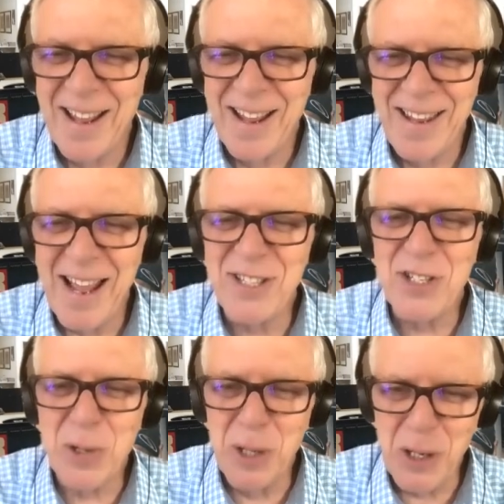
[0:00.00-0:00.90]
That's
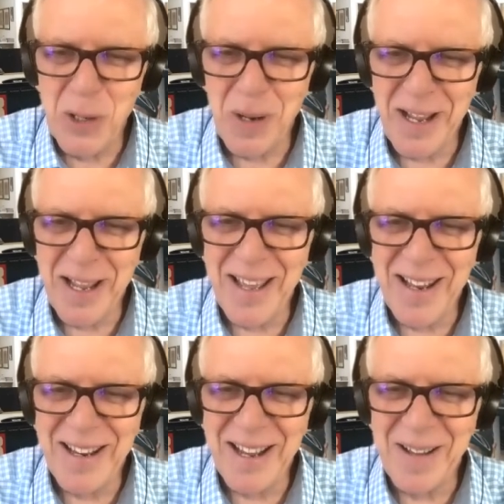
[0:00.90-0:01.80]
true.
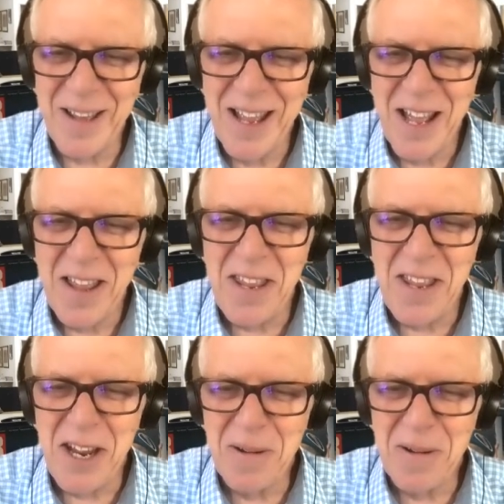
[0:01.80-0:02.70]
And the
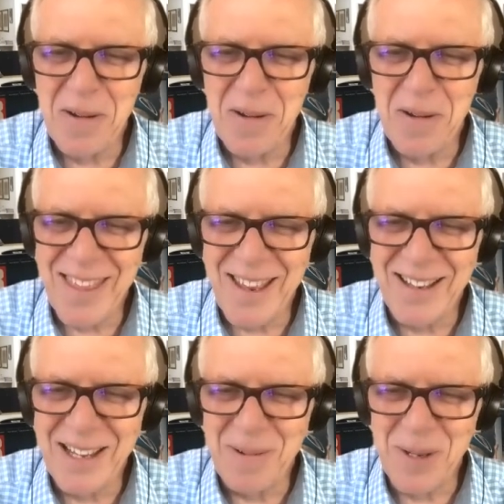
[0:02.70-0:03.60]
other thing I think
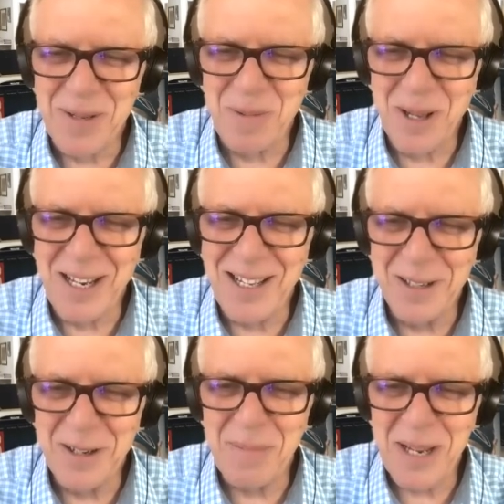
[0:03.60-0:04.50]
that was really
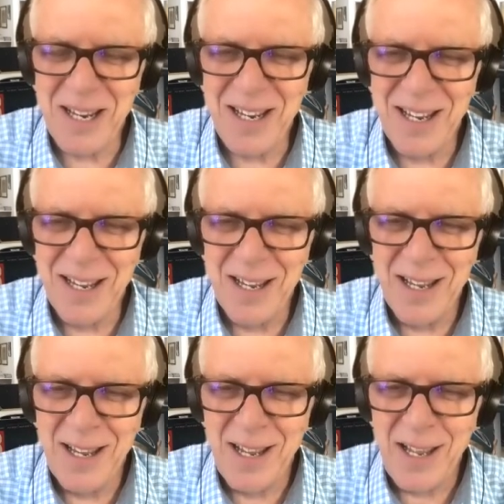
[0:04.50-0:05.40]
clear to me
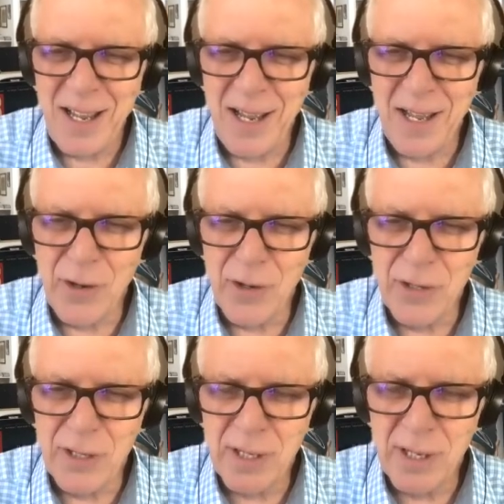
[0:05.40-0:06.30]

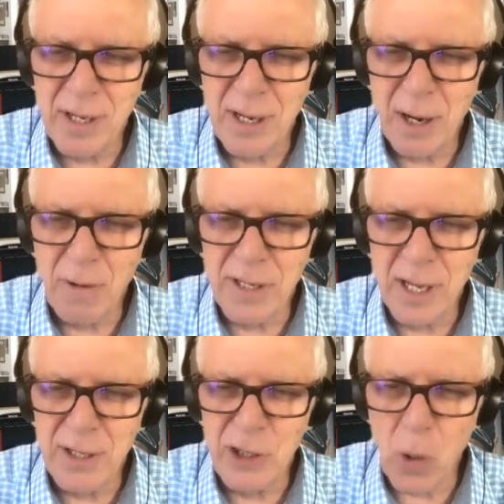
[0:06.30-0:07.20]
is there was
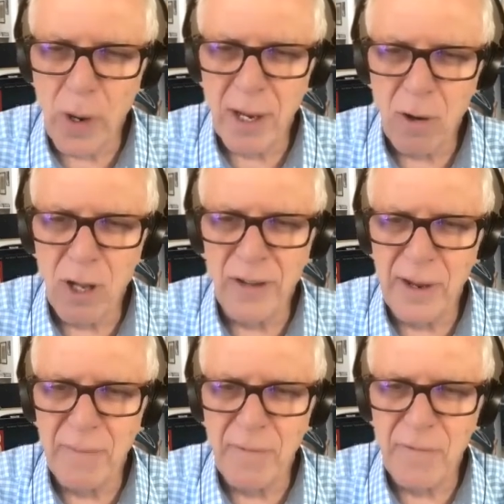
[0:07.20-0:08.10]
a joy in all of
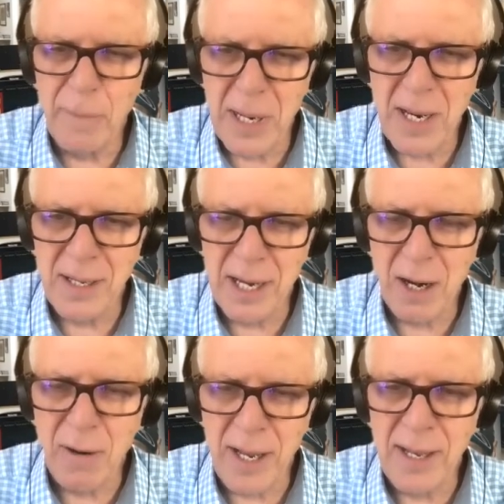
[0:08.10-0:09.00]
them for being
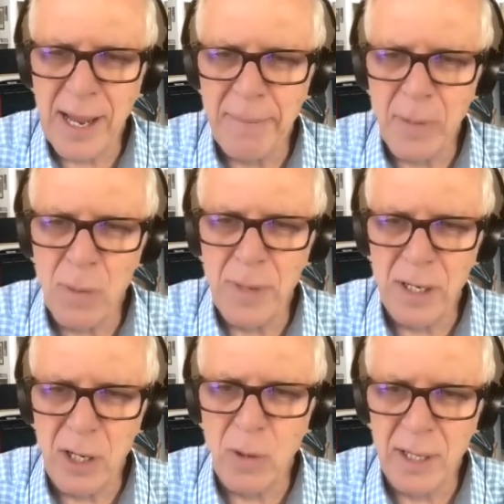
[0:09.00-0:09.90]
there in that moment,
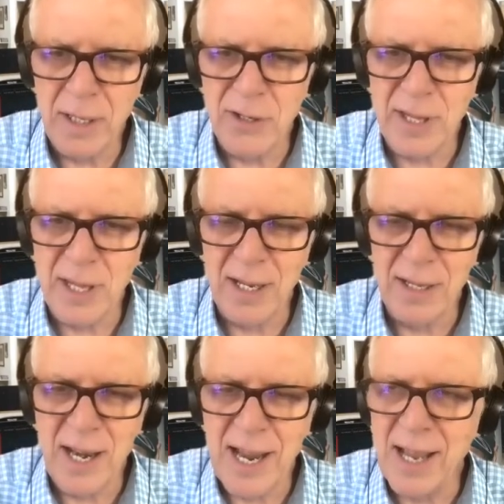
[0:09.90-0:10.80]
doing this thing
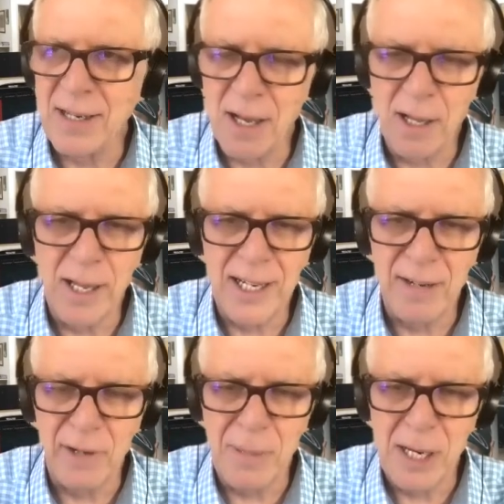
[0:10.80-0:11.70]
that hadn't
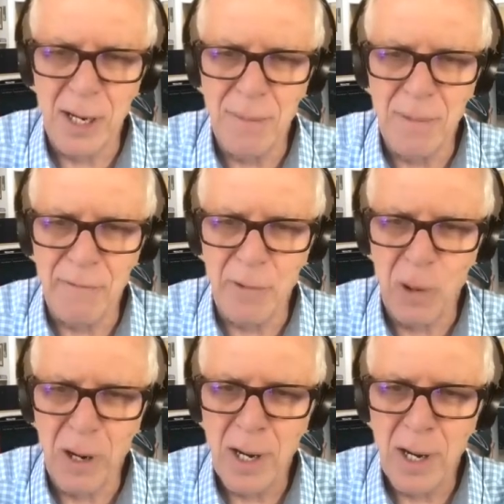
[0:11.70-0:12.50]
collectively been done before.